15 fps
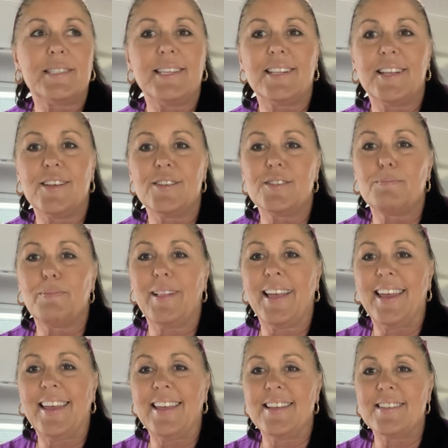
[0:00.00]
see those
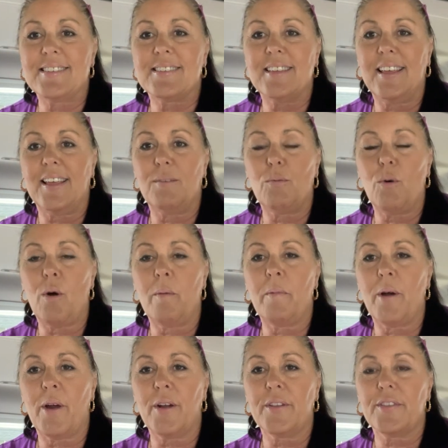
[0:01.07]
blankets in
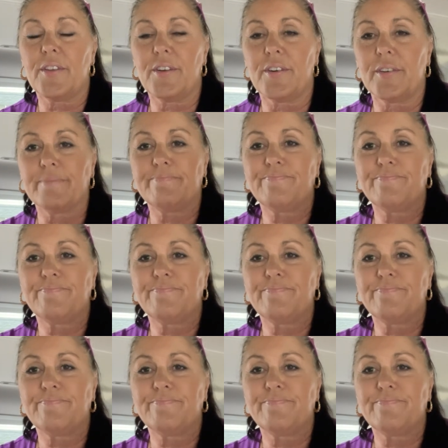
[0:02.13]
Walmart? They're,